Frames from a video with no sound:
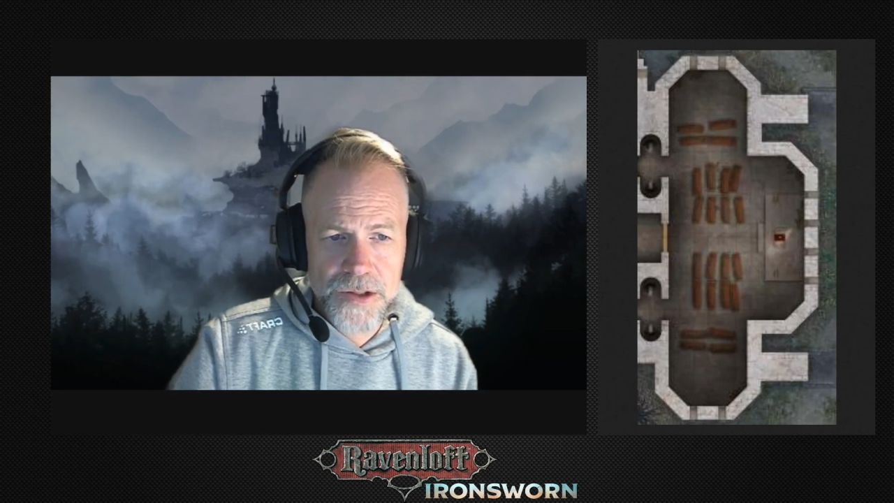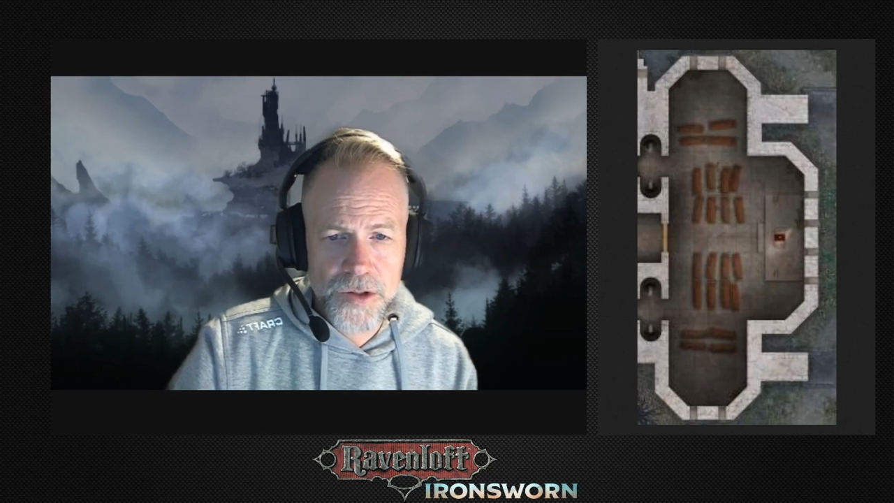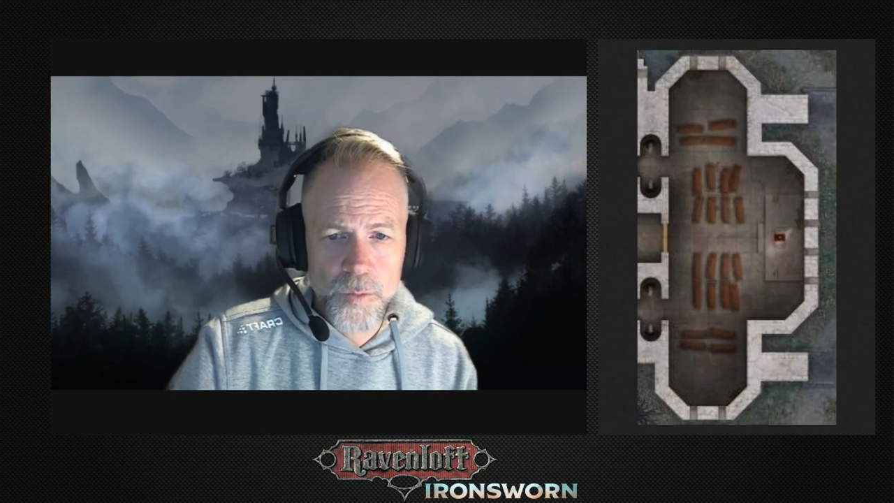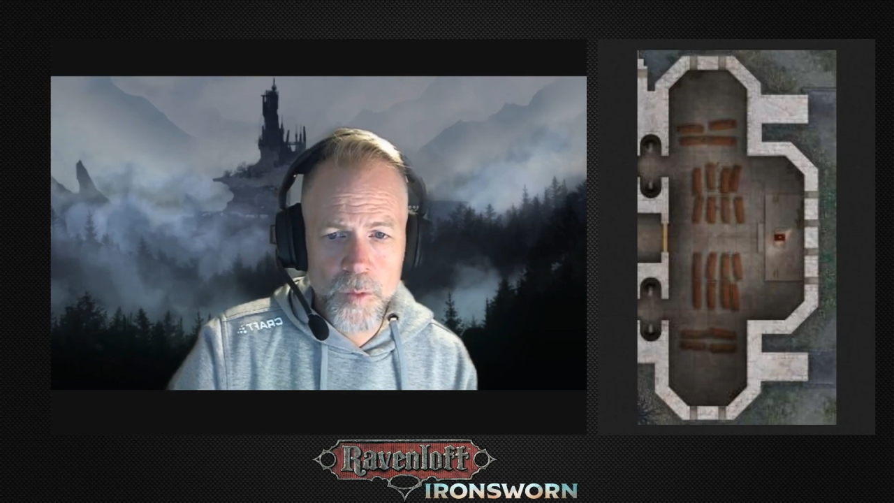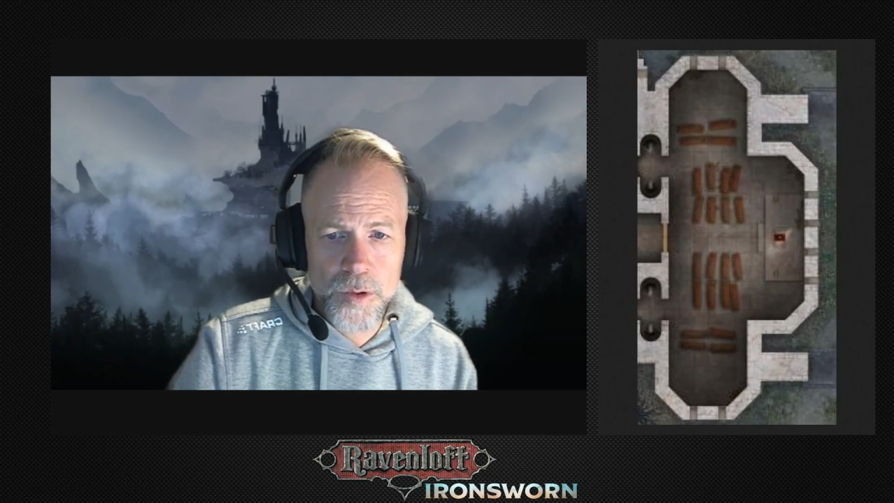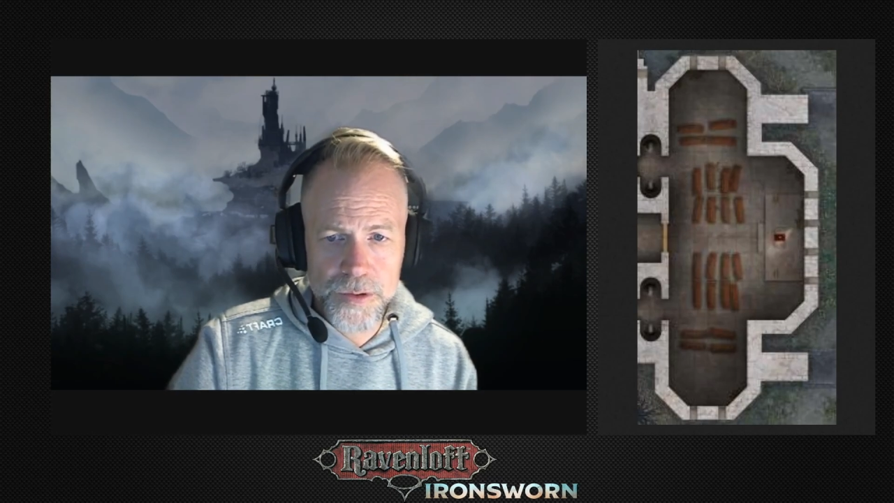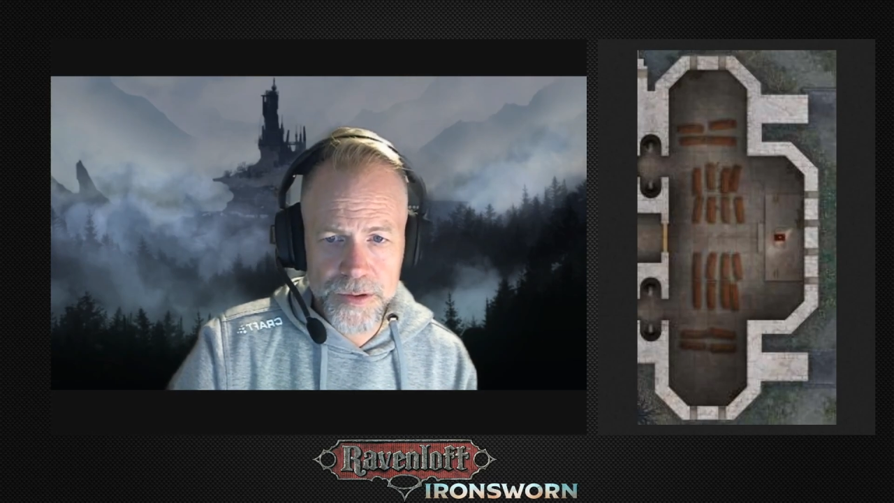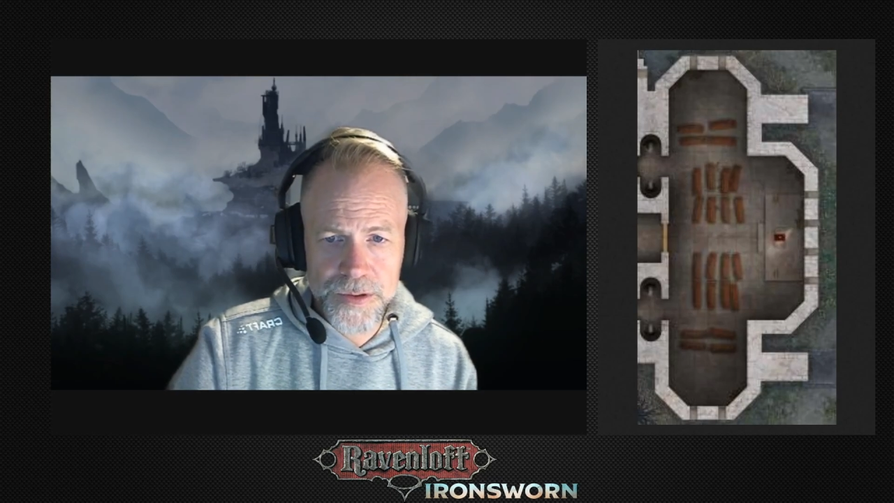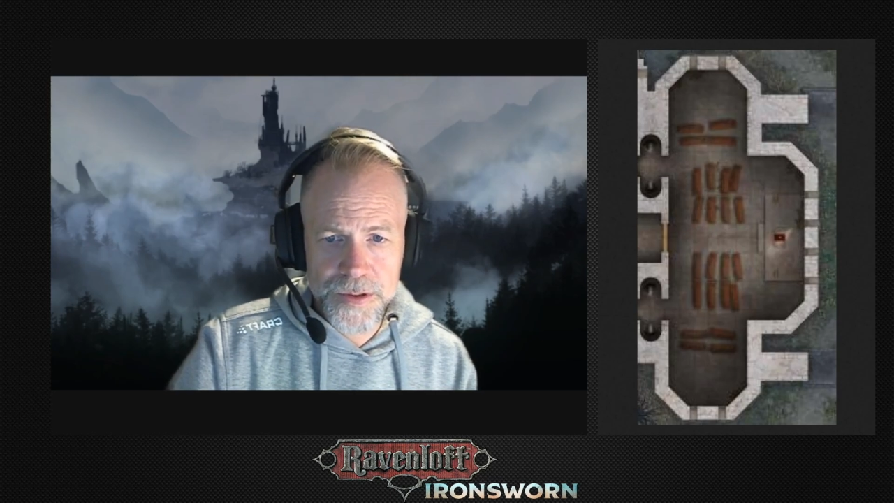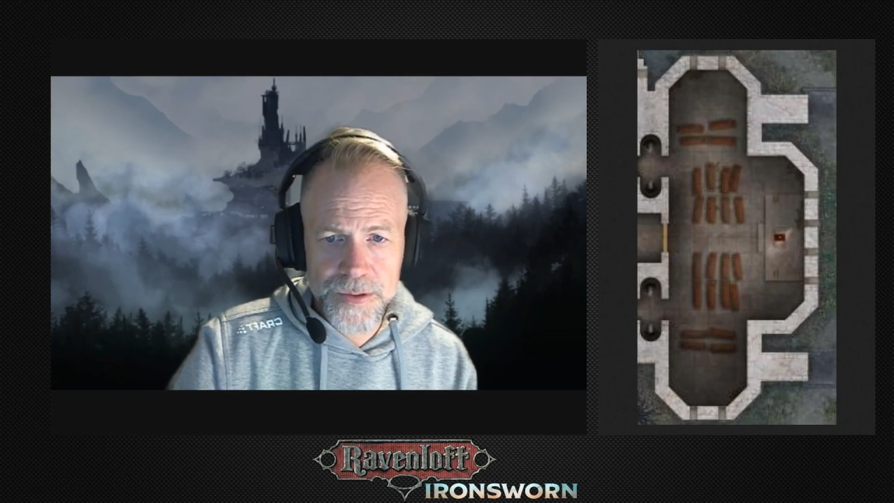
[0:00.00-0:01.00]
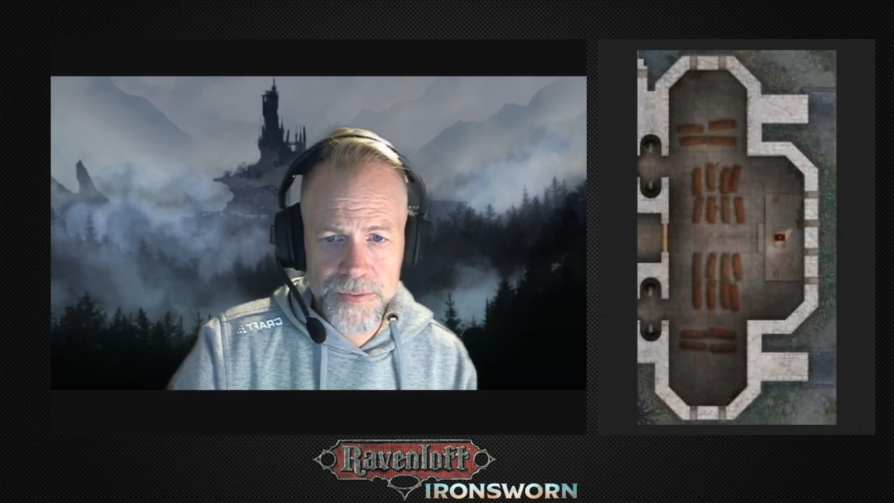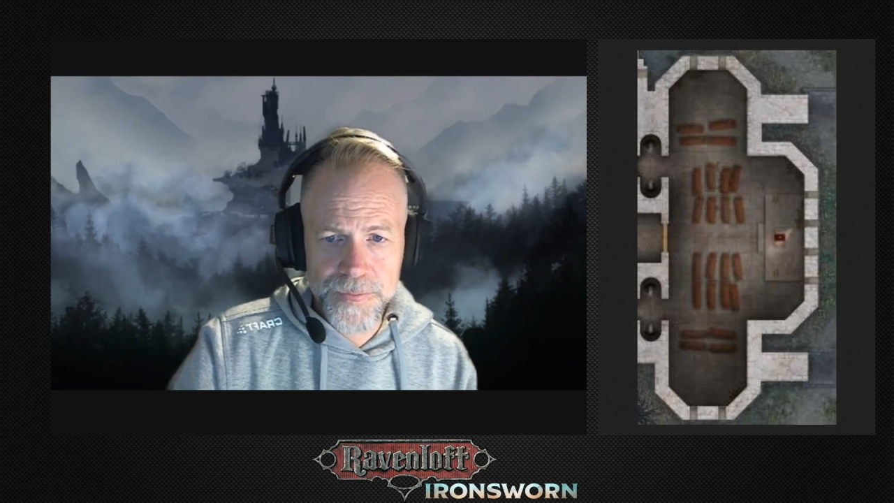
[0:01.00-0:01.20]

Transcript: to the Wardens.